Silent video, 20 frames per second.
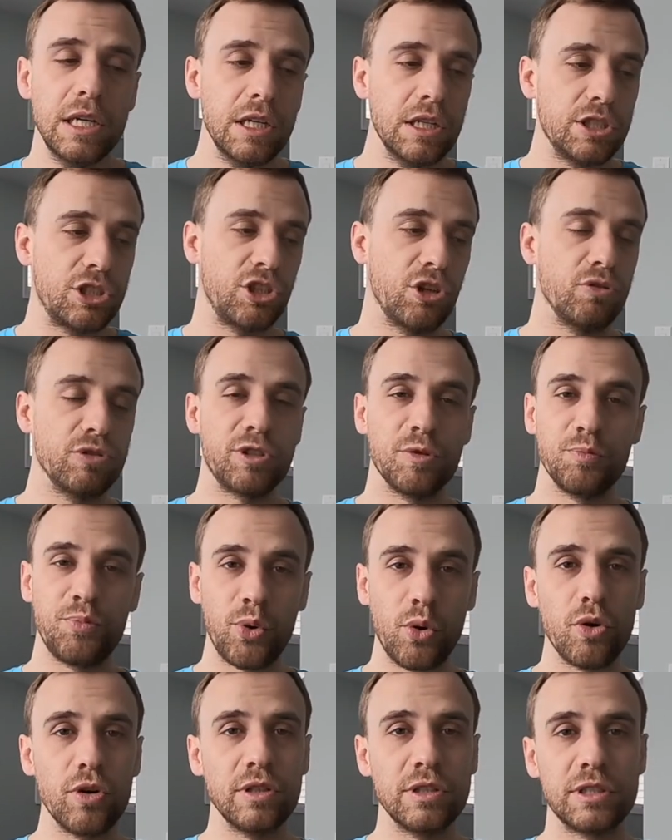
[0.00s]
So it's
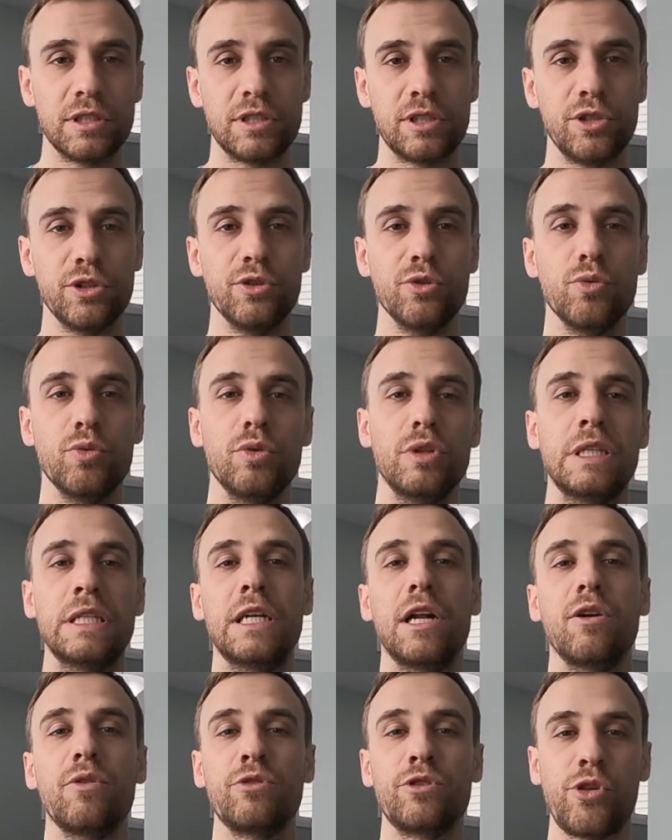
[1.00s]
important to, you know,